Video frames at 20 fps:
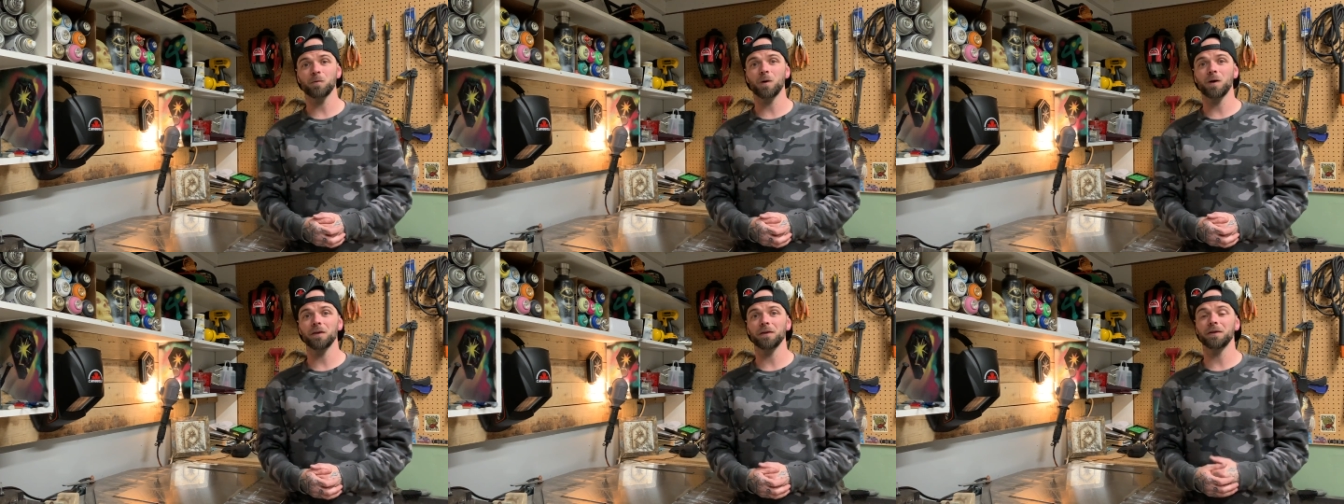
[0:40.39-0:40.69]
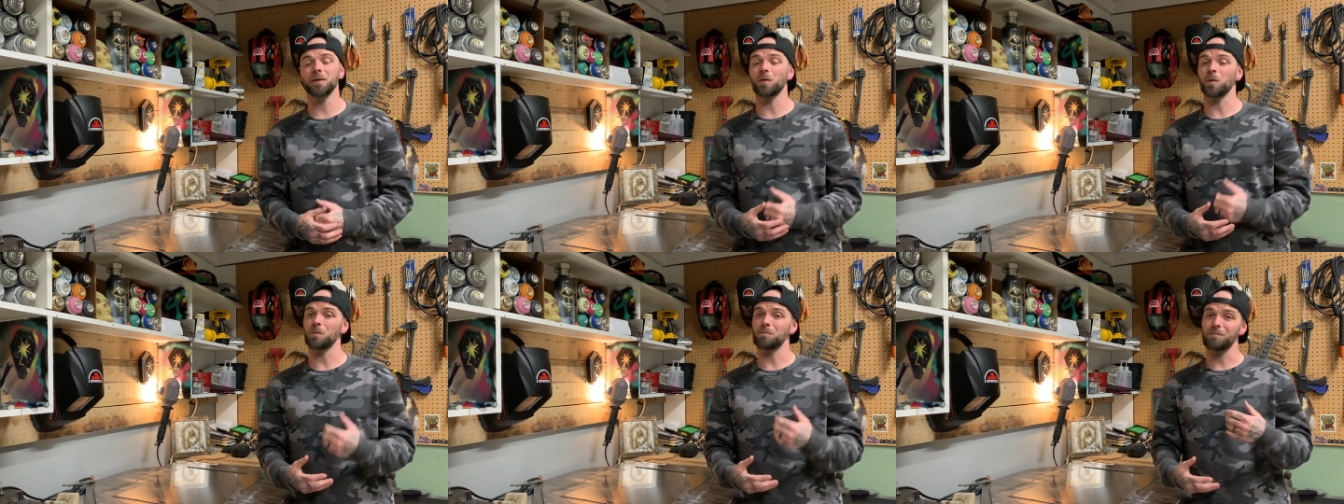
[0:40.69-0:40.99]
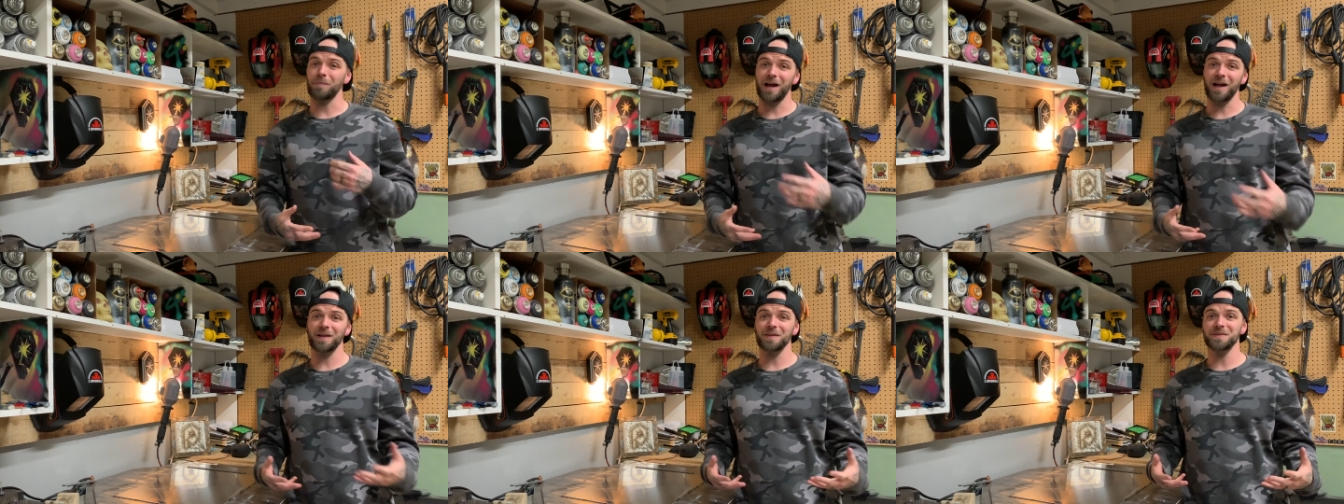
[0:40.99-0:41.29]
welding or
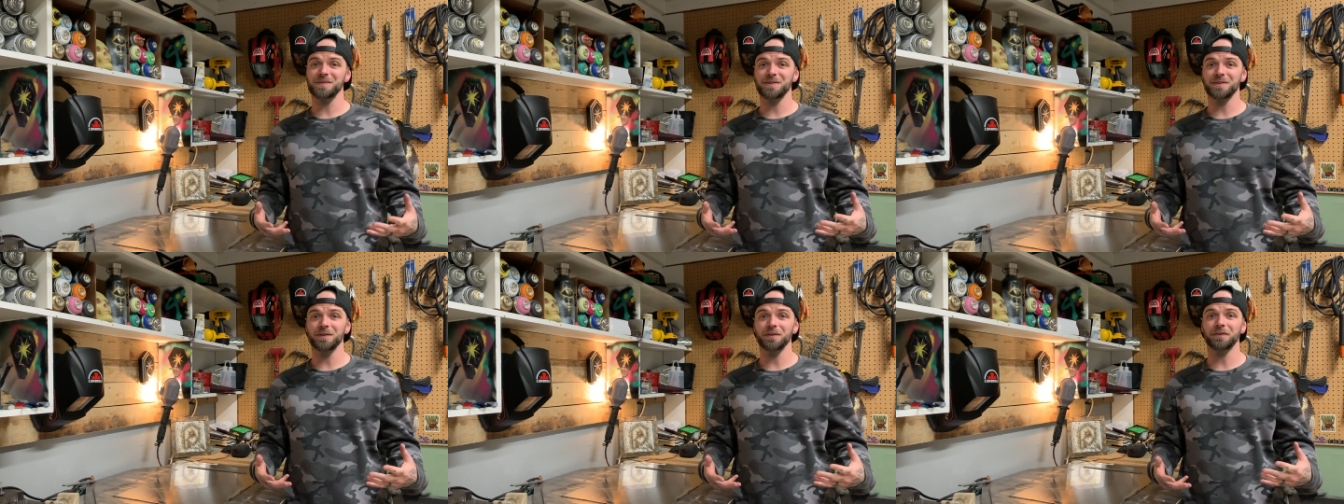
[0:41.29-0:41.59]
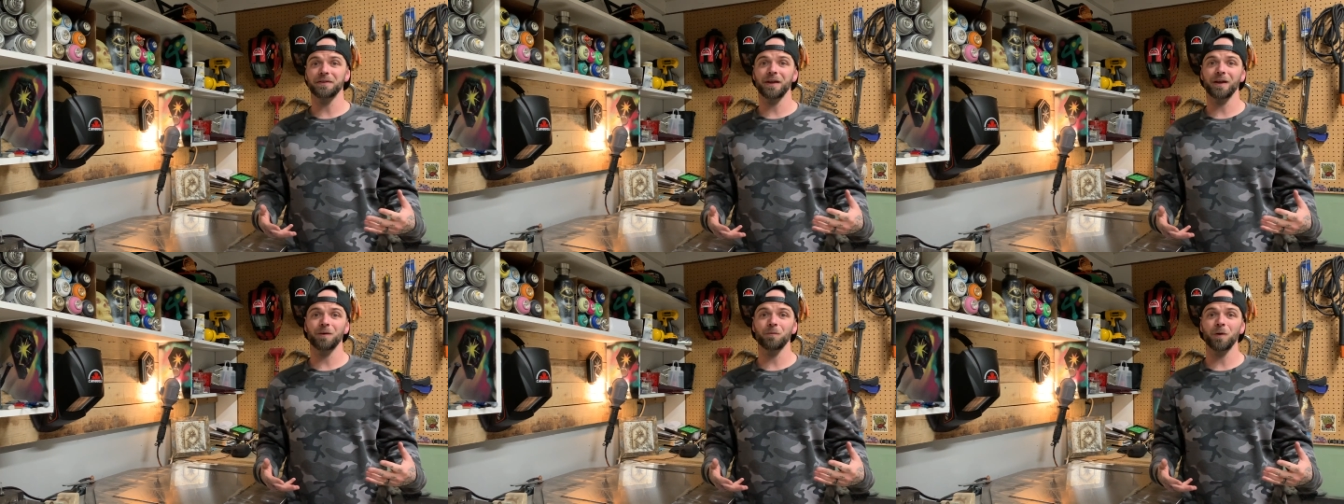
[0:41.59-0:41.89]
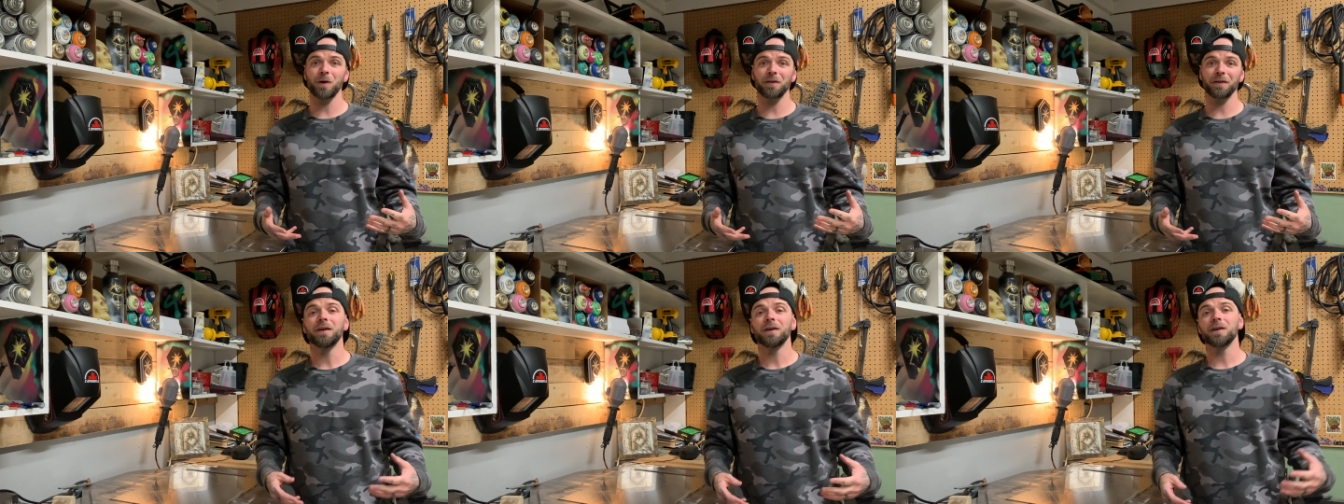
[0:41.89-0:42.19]
mild steel TIG
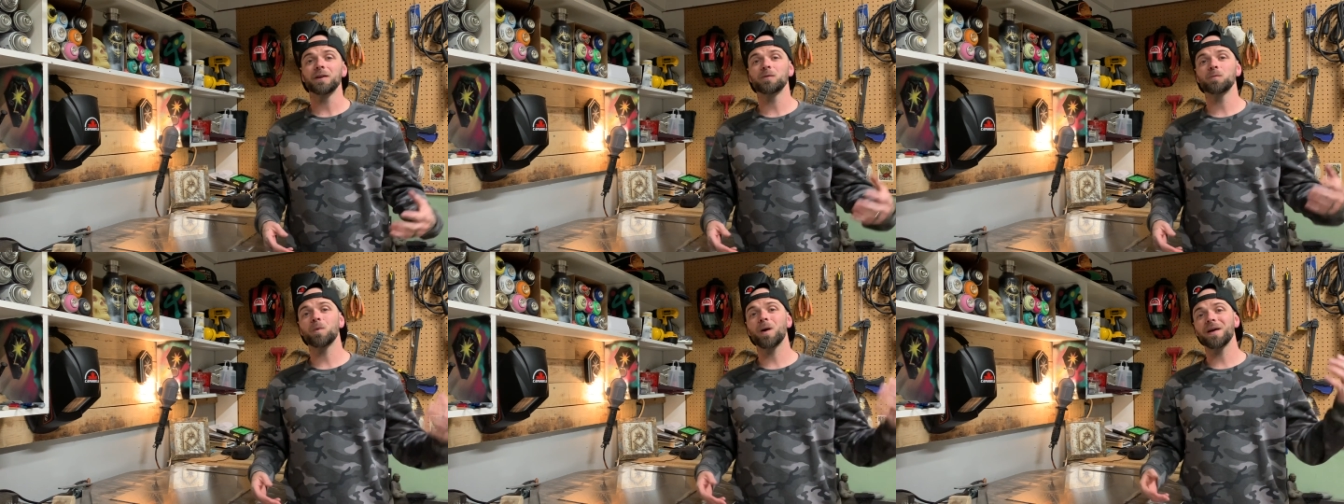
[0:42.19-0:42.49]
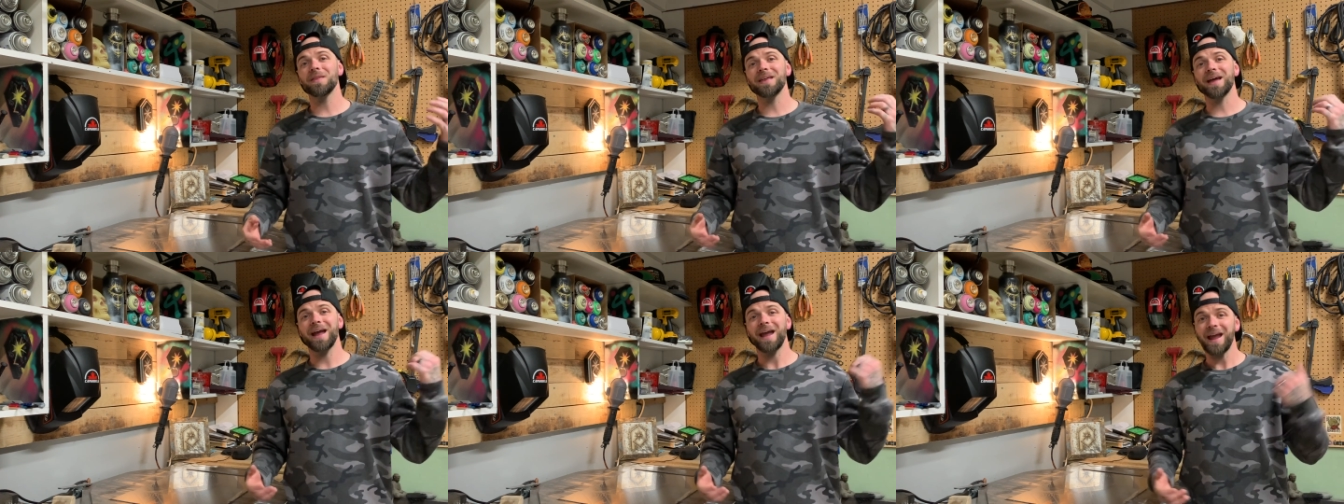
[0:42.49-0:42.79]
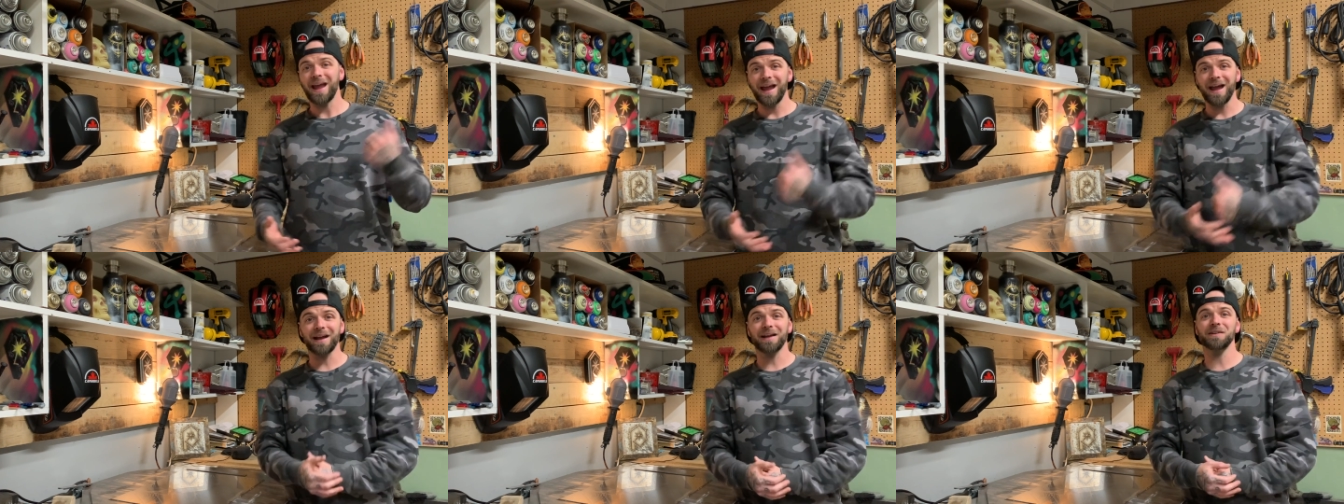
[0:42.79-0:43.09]
welding is why the
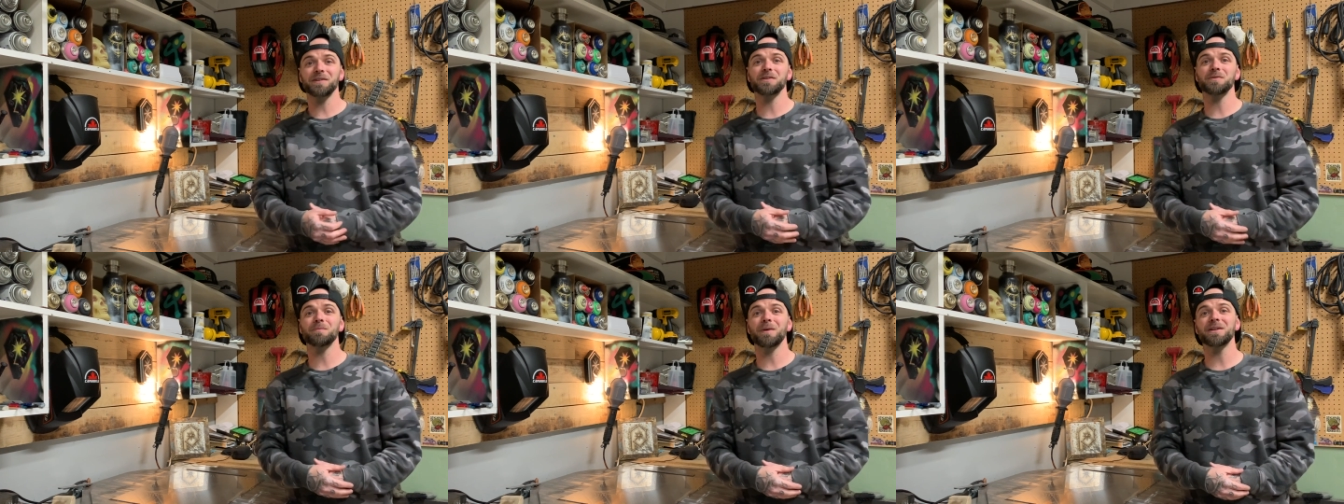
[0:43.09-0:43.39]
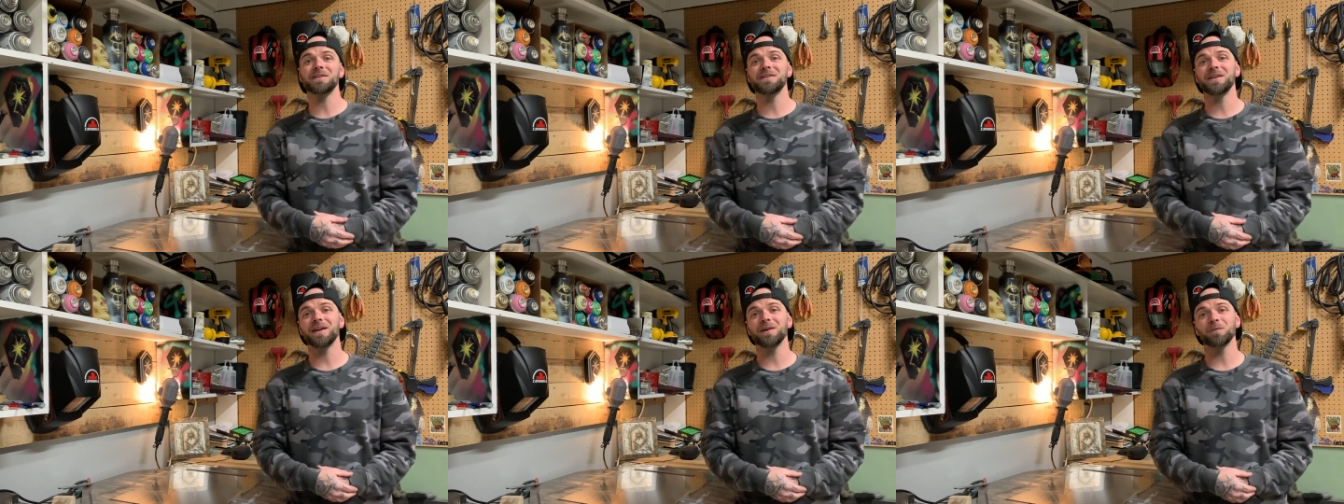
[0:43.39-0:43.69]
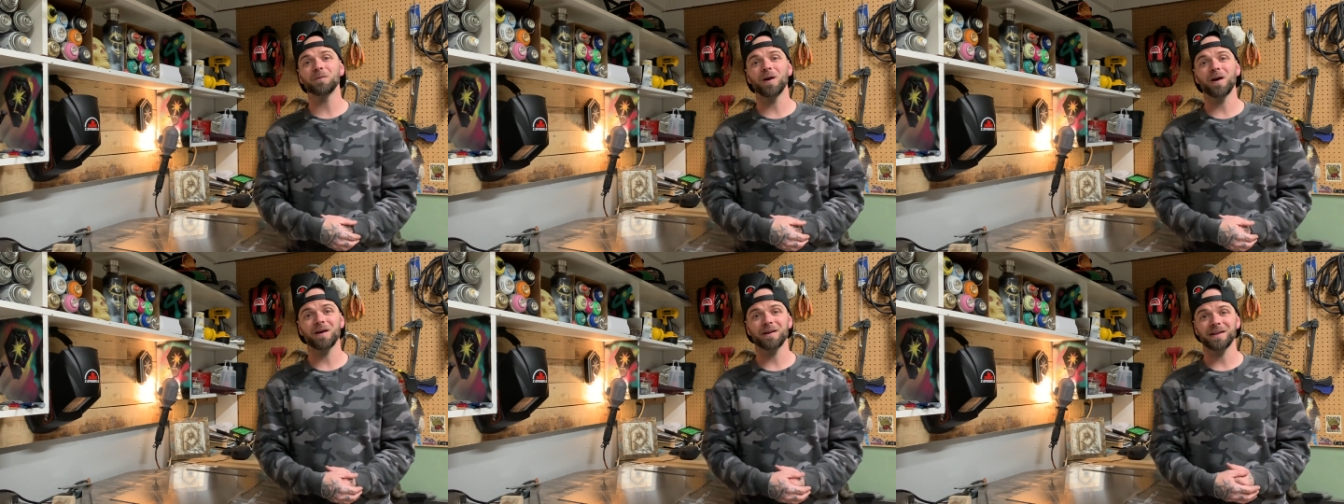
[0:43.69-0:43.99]
heck does my
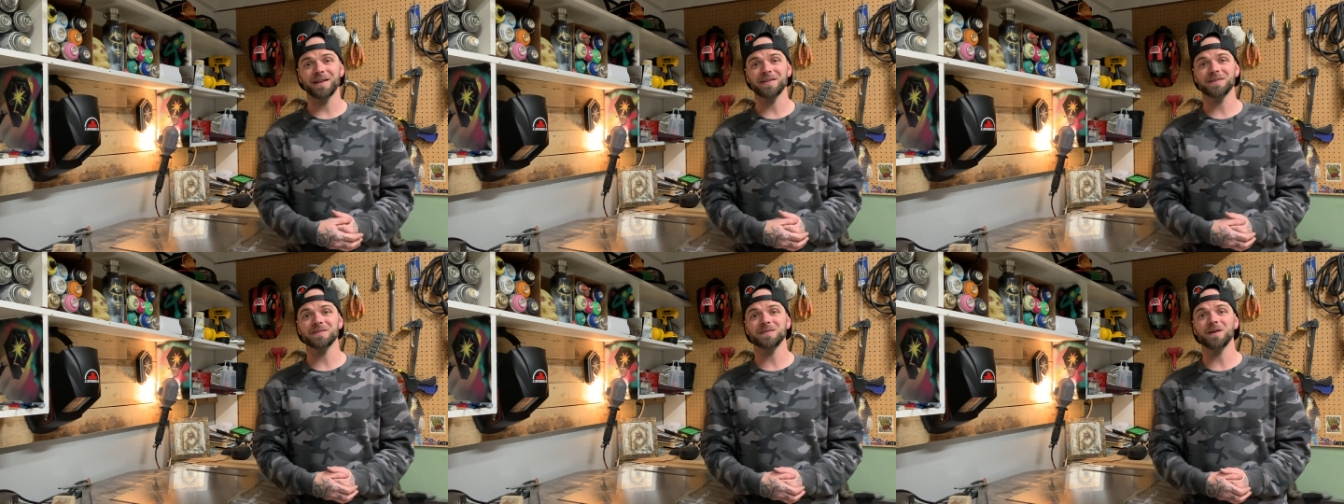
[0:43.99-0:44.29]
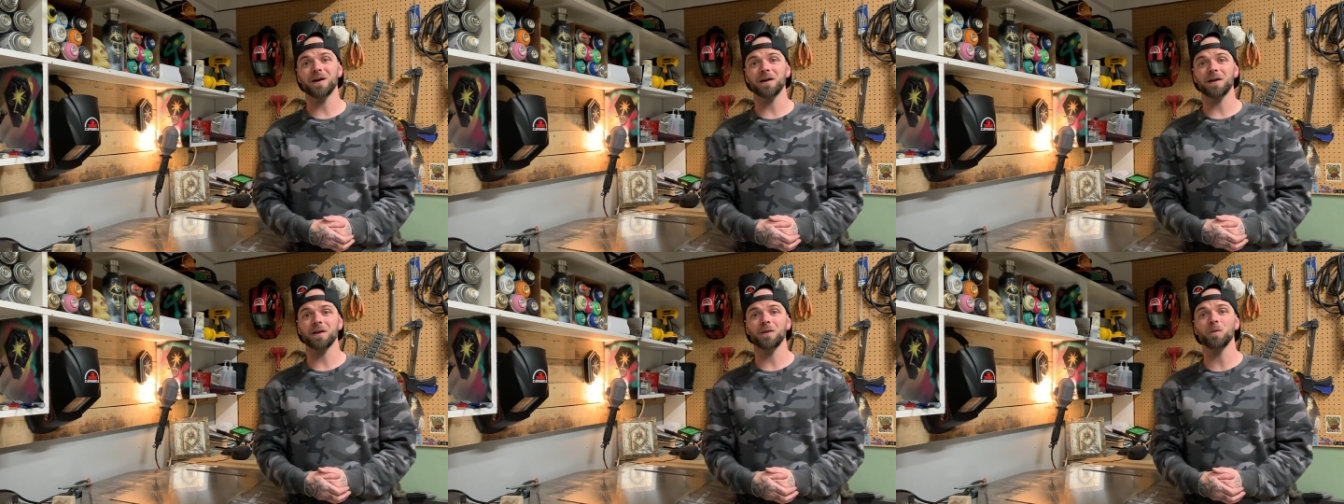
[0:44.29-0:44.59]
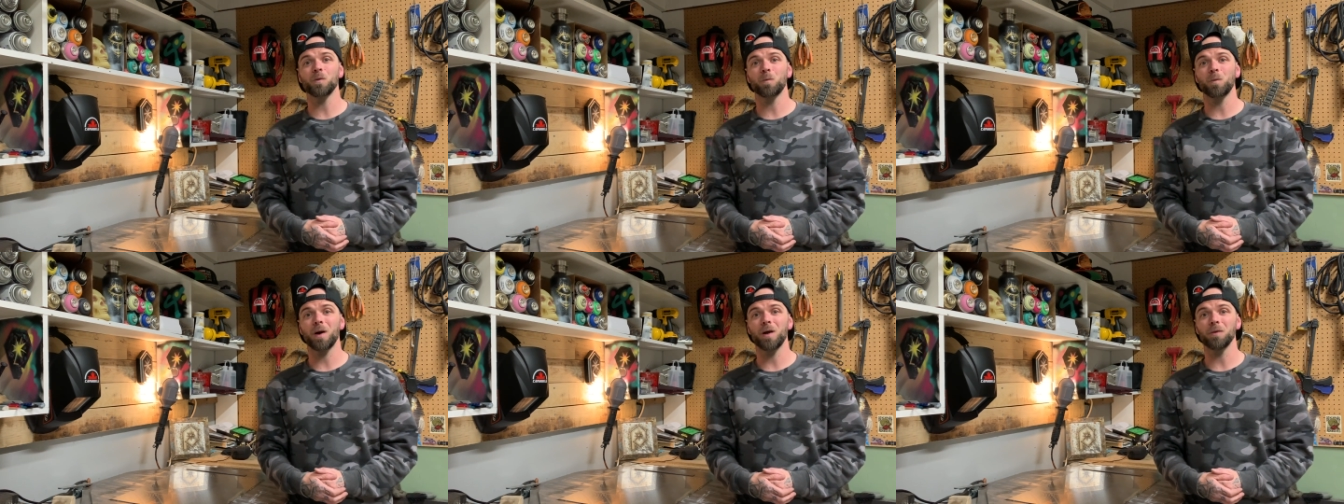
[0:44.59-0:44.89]
TIG rod get stuck in
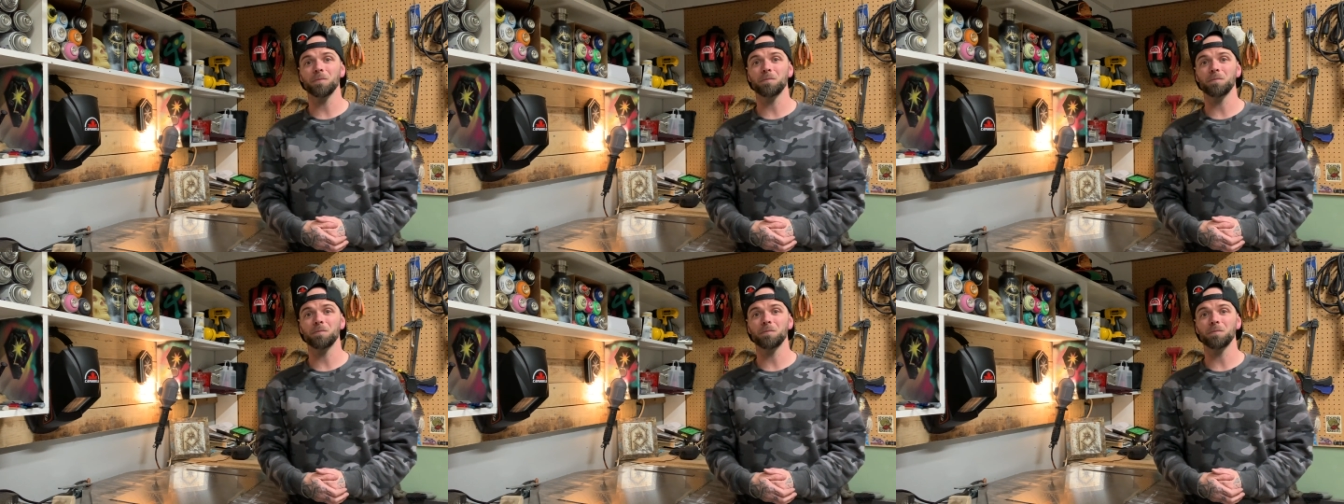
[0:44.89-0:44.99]
the weld